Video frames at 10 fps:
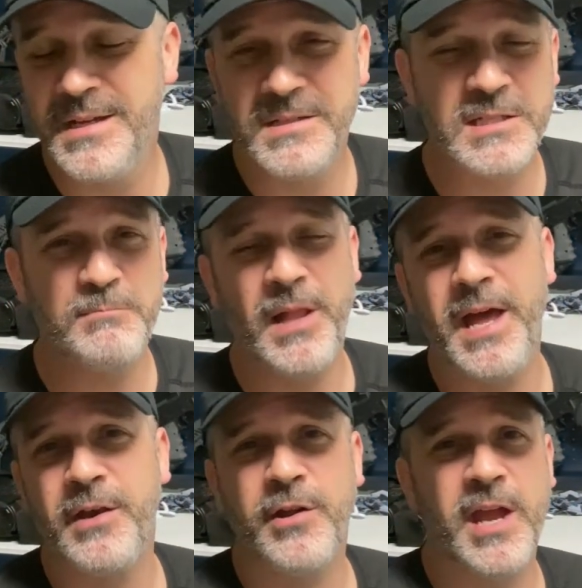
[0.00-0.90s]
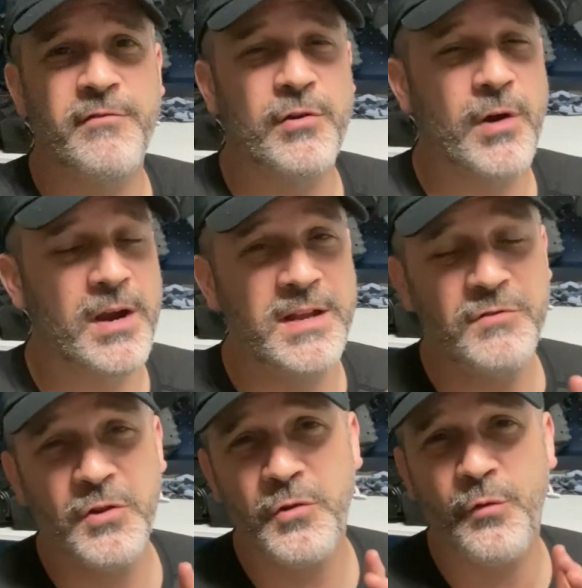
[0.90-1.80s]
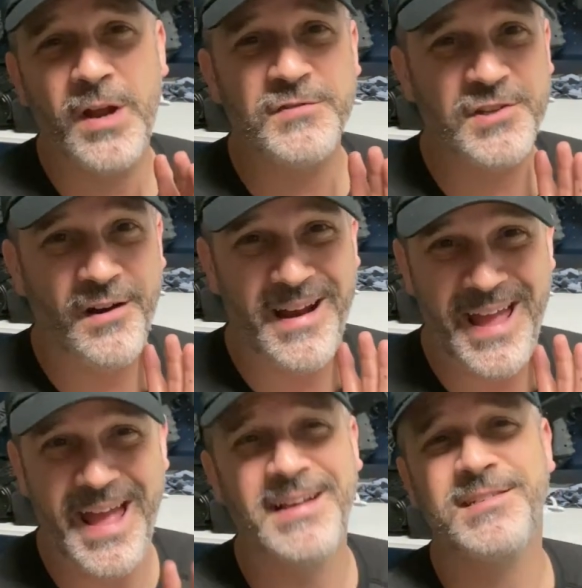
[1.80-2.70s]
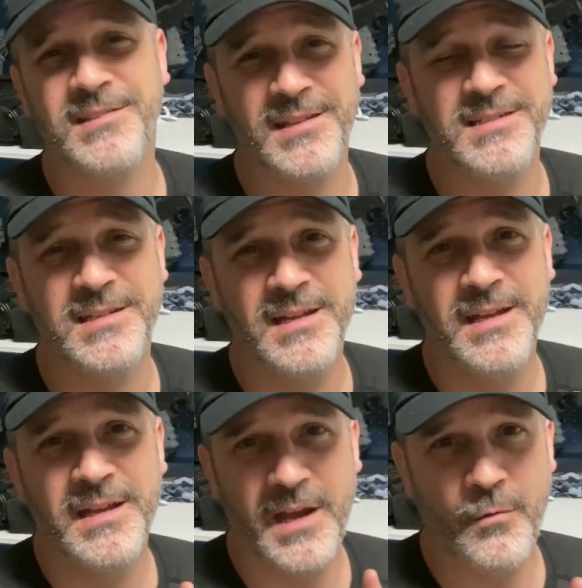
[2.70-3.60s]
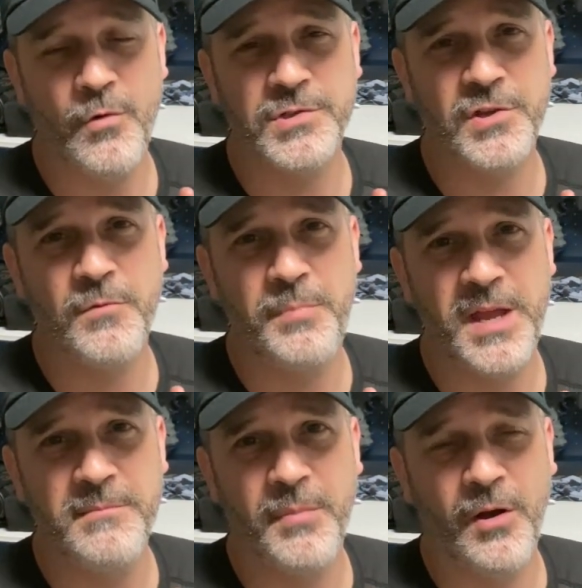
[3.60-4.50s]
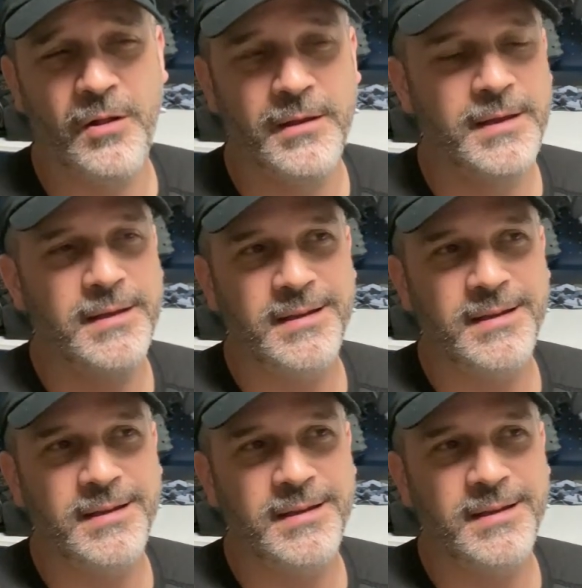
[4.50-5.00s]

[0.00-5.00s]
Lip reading: Splattering everywhere. Even though the refs are excellent at Warzone Paintball,